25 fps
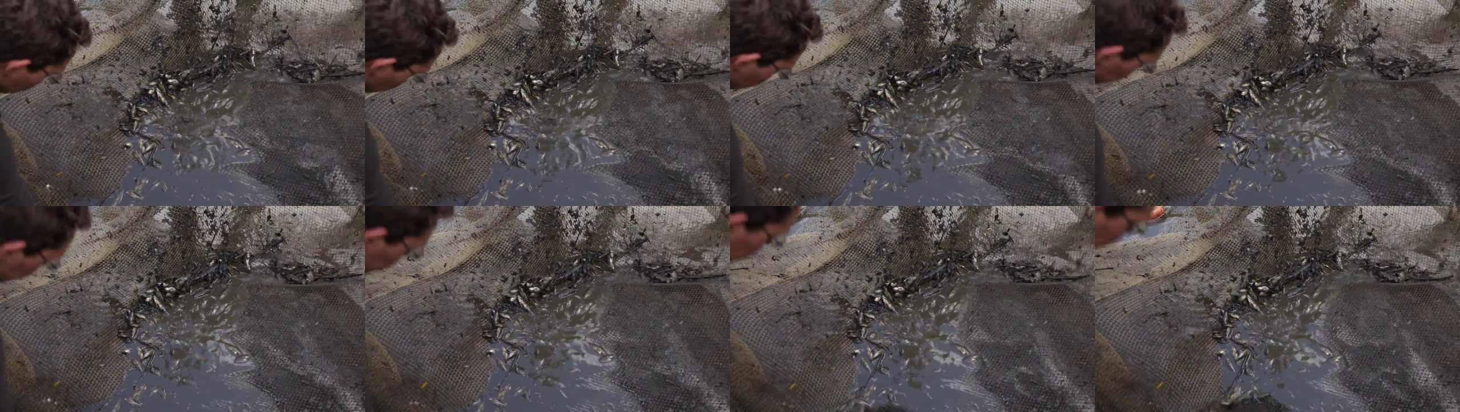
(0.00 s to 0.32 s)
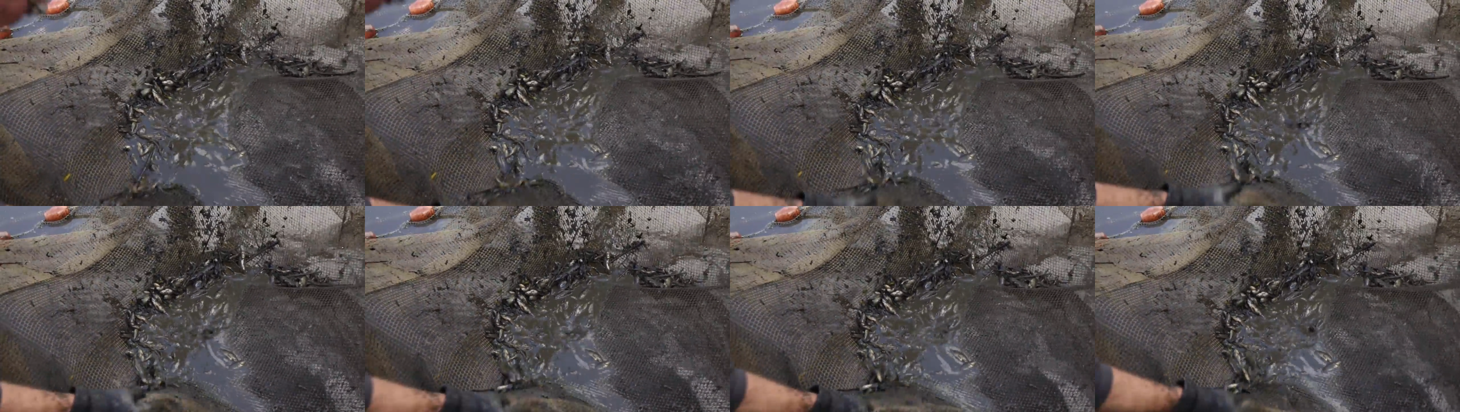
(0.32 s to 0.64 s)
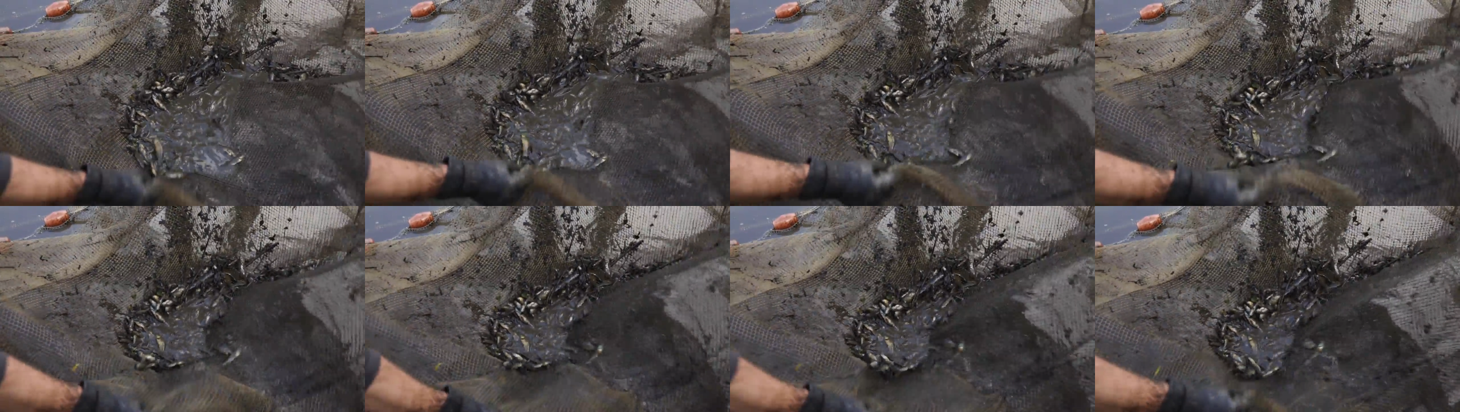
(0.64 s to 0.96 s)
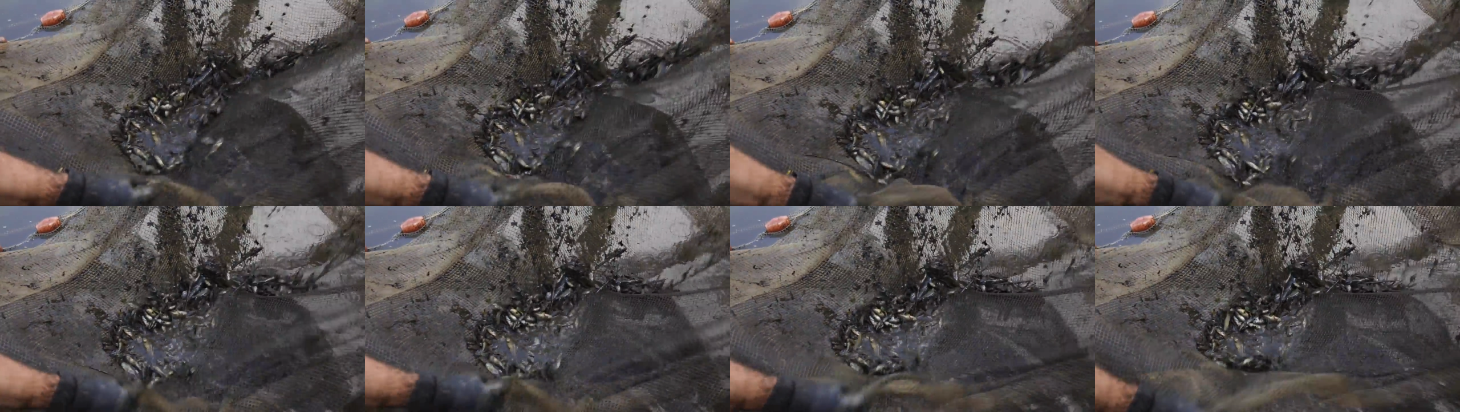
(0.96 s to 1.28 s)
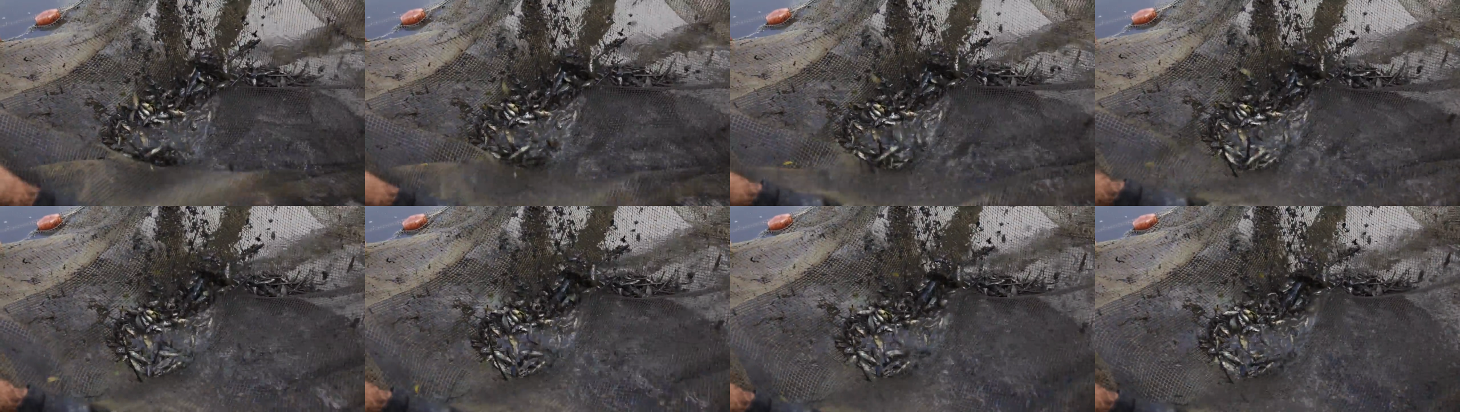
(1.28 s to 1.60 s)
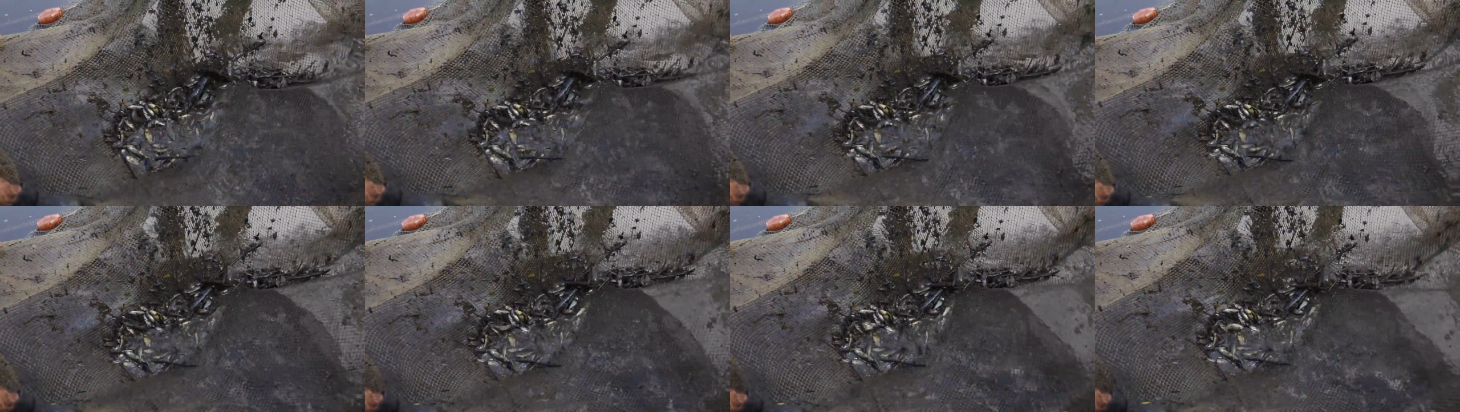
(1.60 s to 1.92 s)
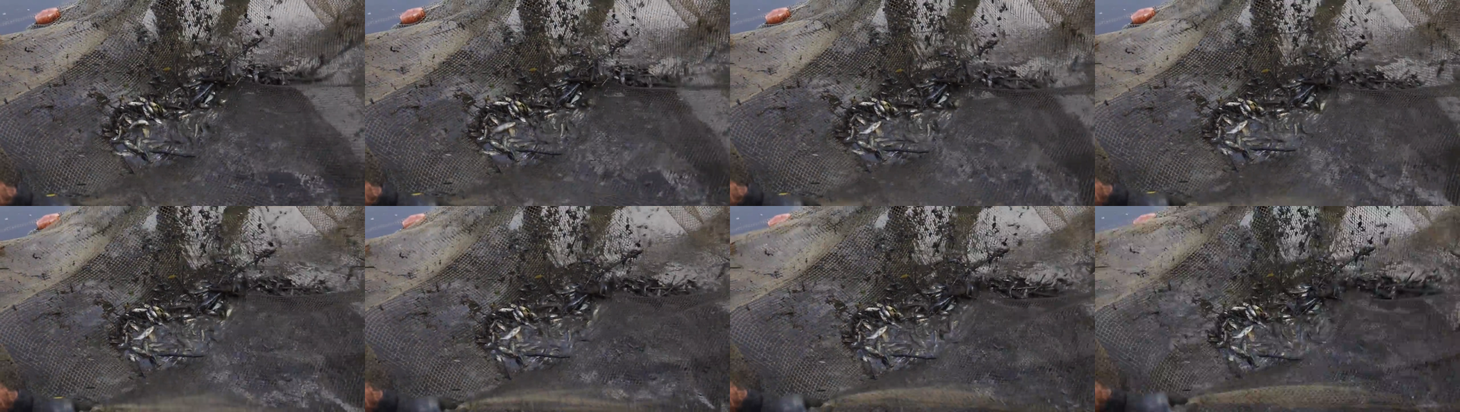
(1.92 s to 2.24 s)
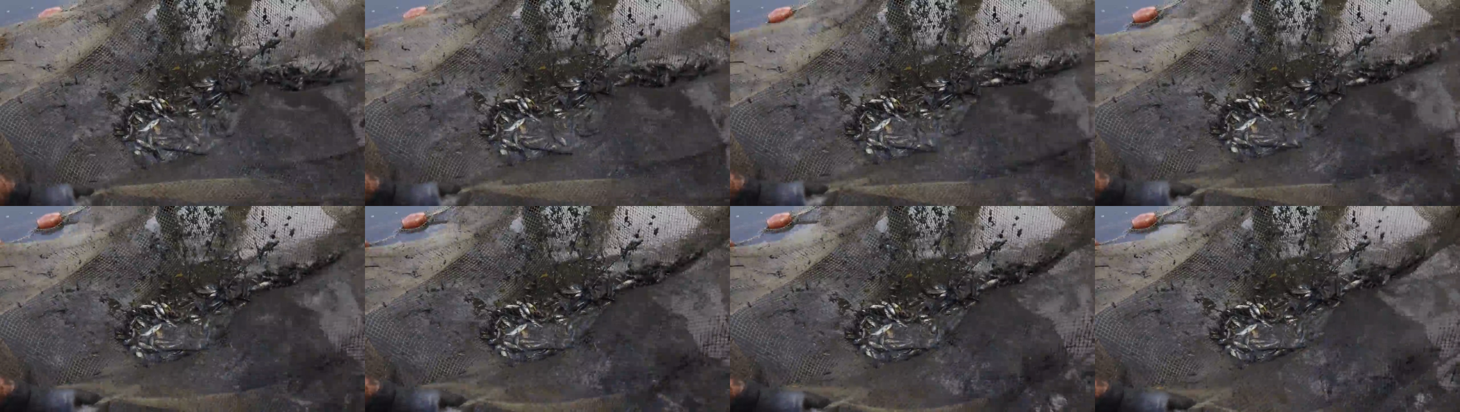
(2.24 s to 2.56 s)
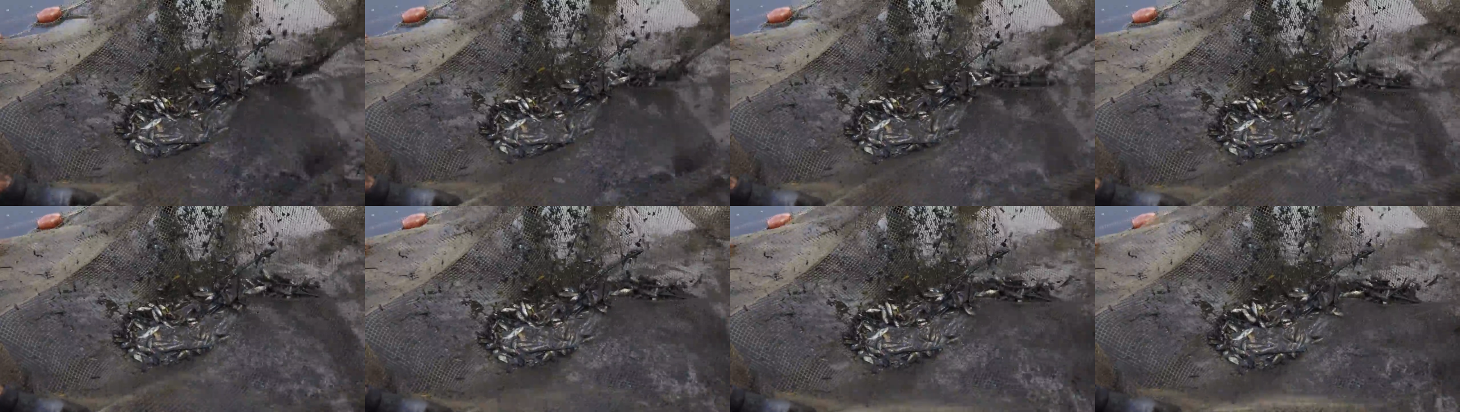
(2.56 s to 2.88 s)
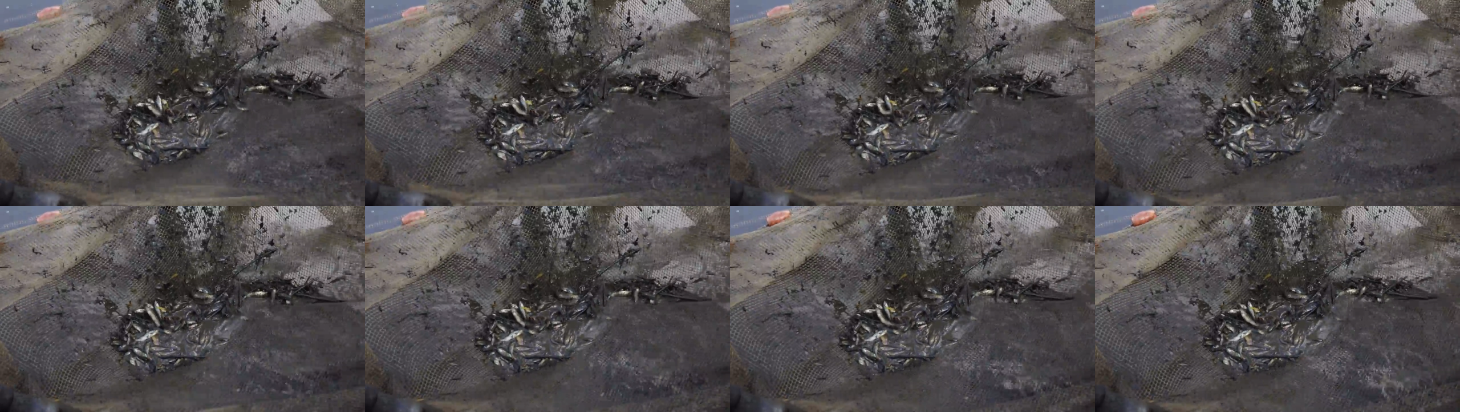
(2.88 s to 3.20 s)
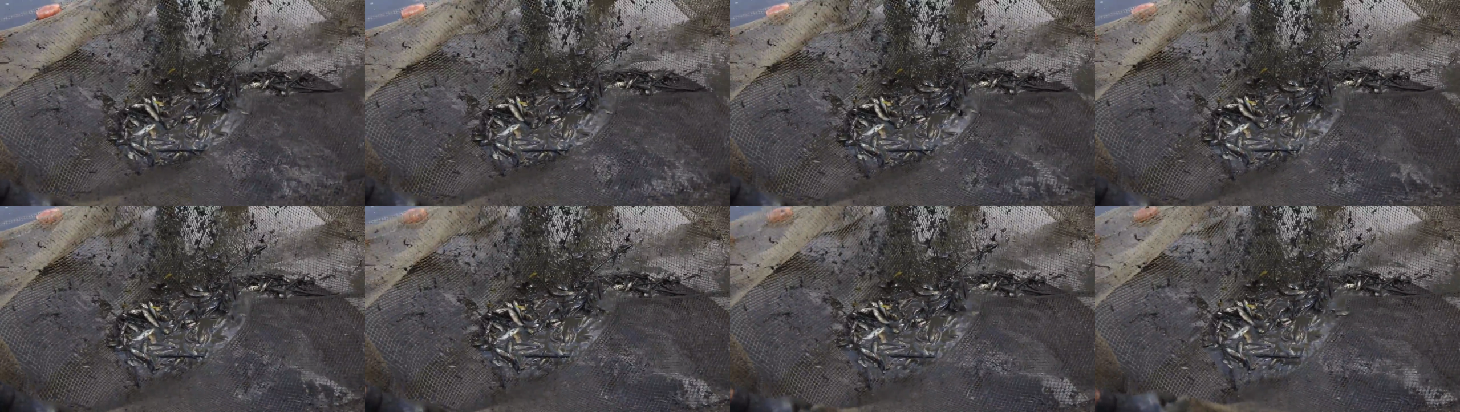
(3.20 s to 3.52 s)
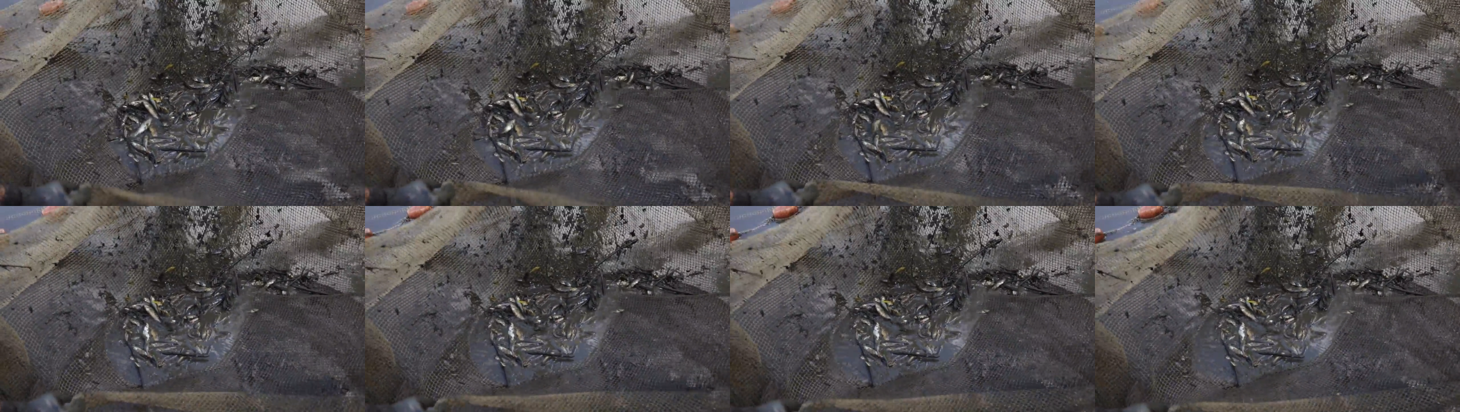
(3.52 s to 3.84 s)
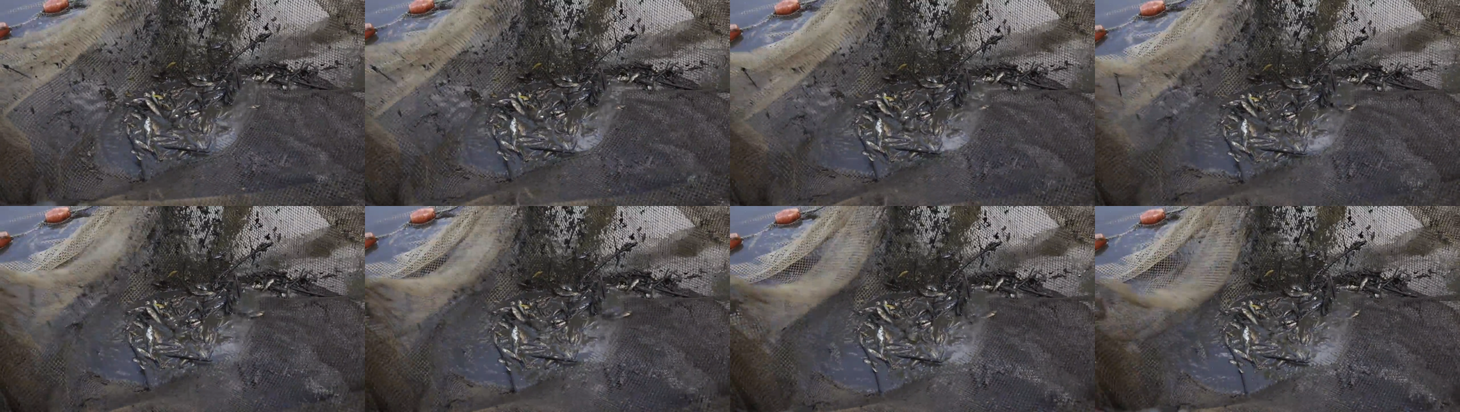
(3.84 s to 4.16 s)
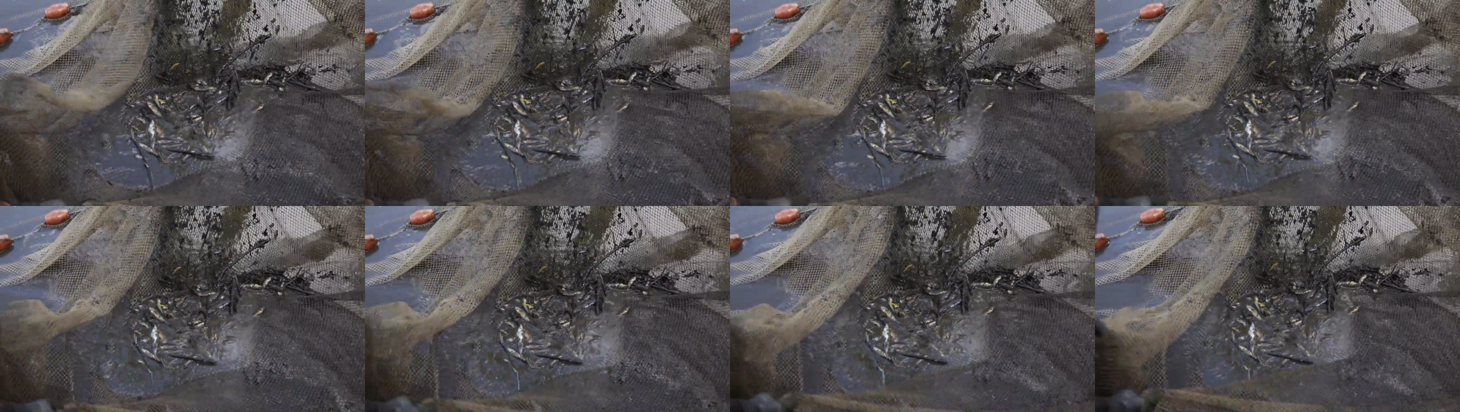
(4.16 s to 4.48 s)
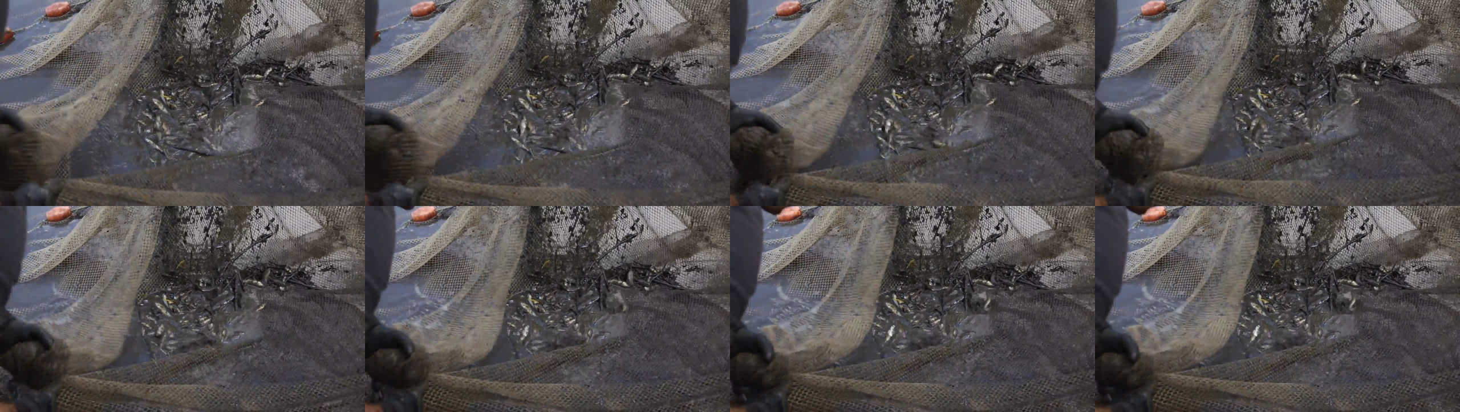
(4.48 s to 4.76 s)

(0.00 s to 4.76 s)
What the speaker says: No face is visible, so there are no lips to read.